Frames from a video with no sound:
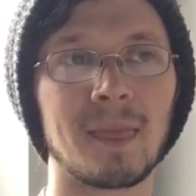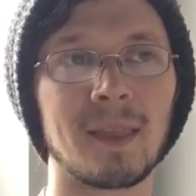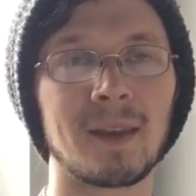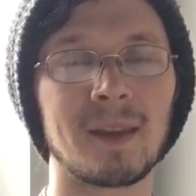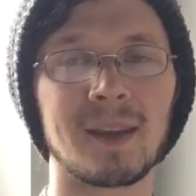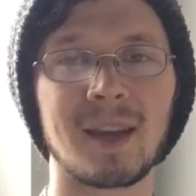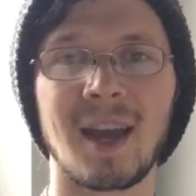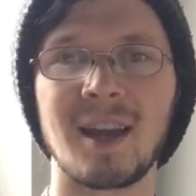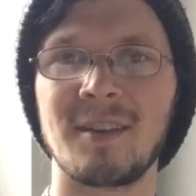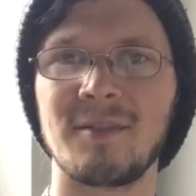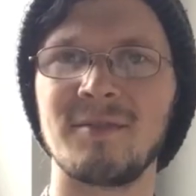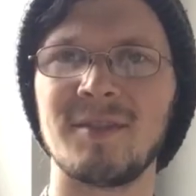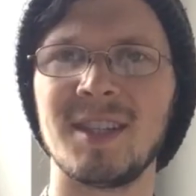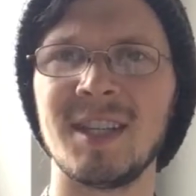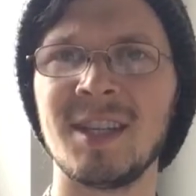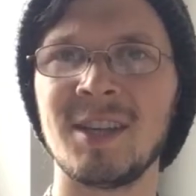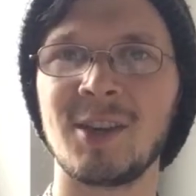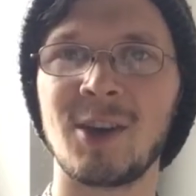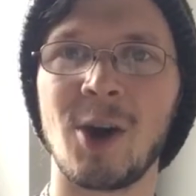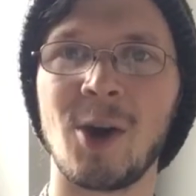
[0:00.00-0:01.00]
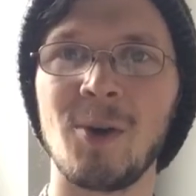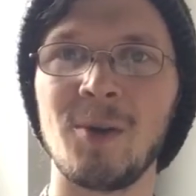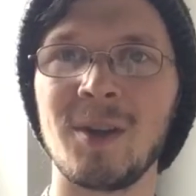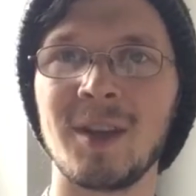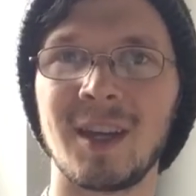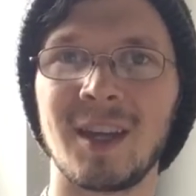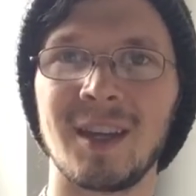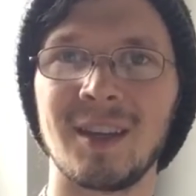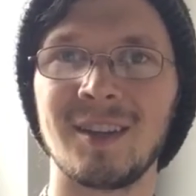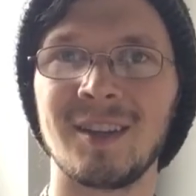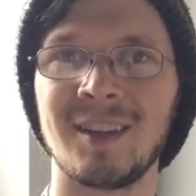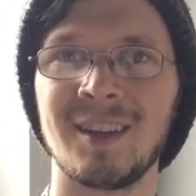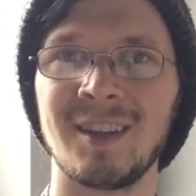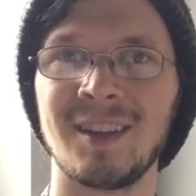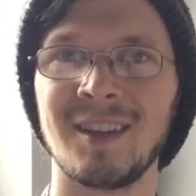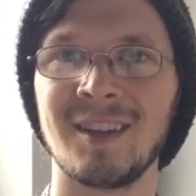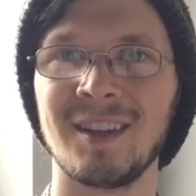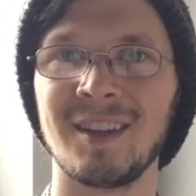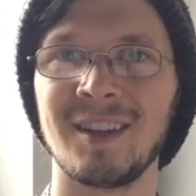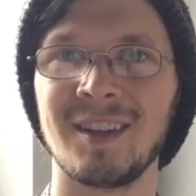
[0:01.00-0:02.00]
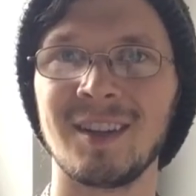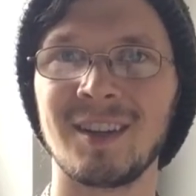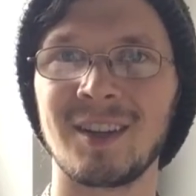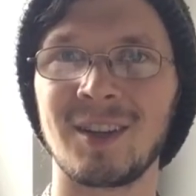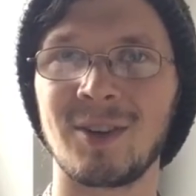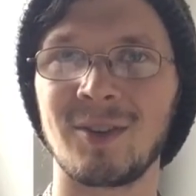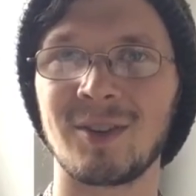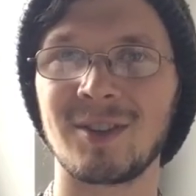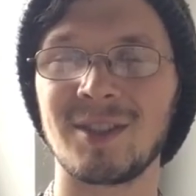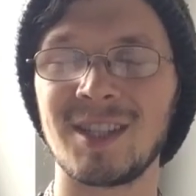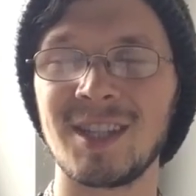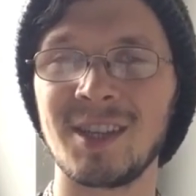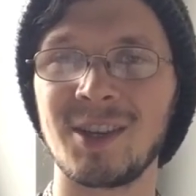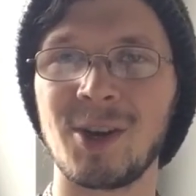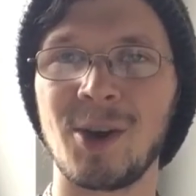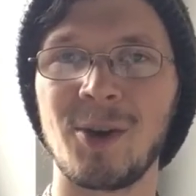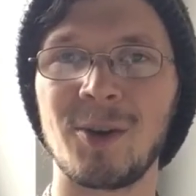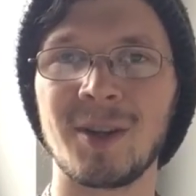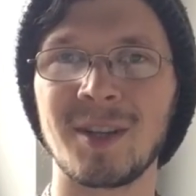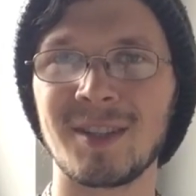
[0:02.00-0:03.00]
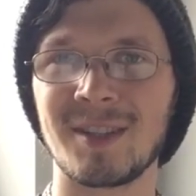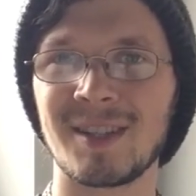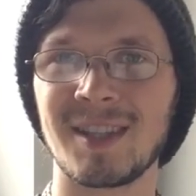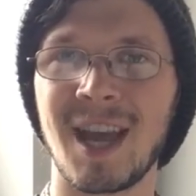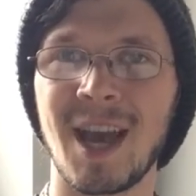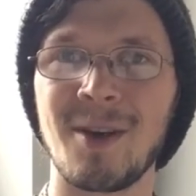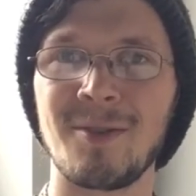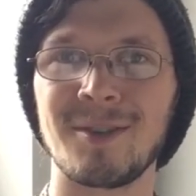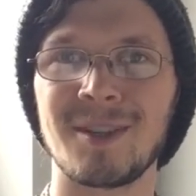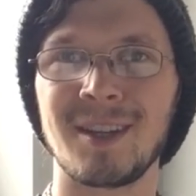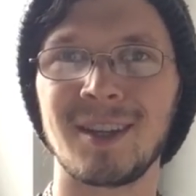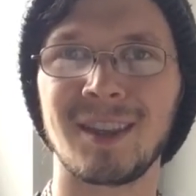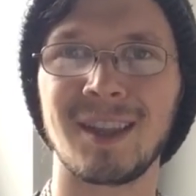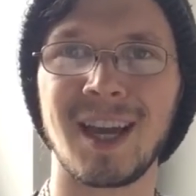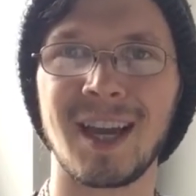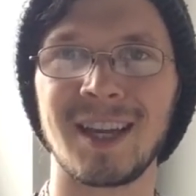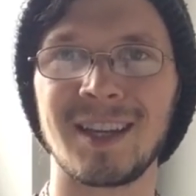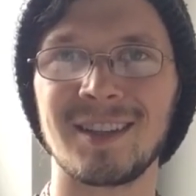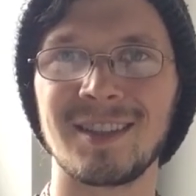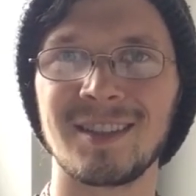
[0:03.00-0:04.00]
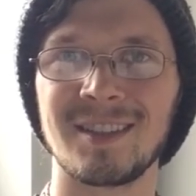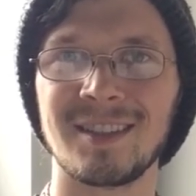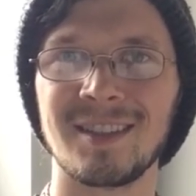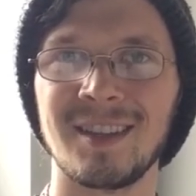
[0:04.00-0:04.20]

kind of decoding it, decoding sound and light,